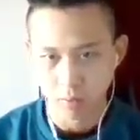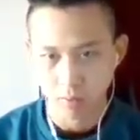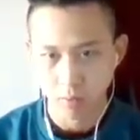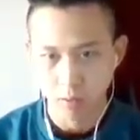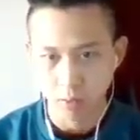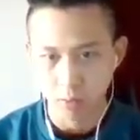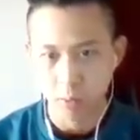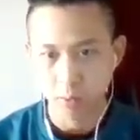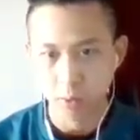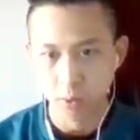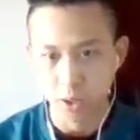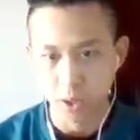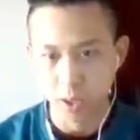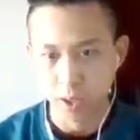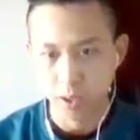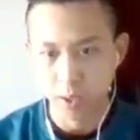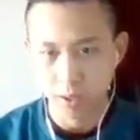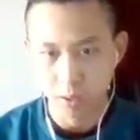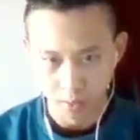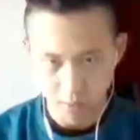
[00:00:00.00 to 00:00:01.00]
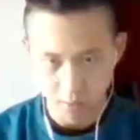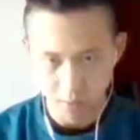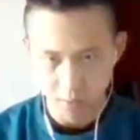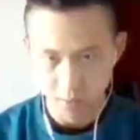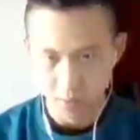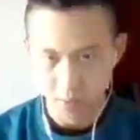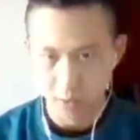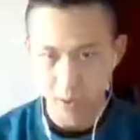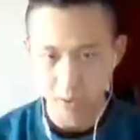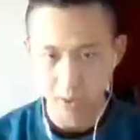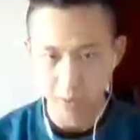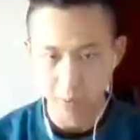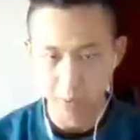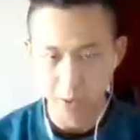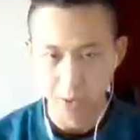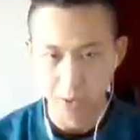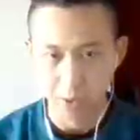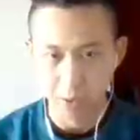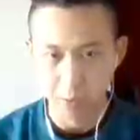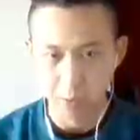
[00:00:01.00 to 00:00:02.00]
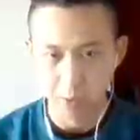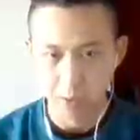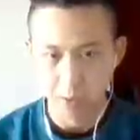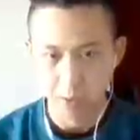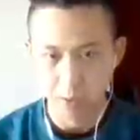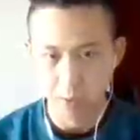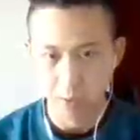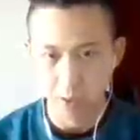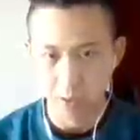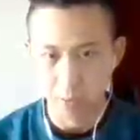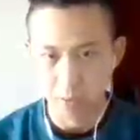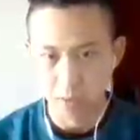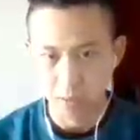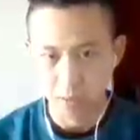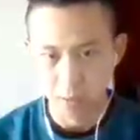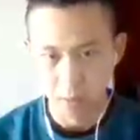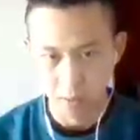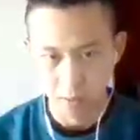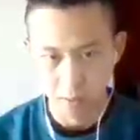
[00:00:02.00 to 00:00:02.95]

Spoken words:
Don't do shine, do down smash or something, or up tilt.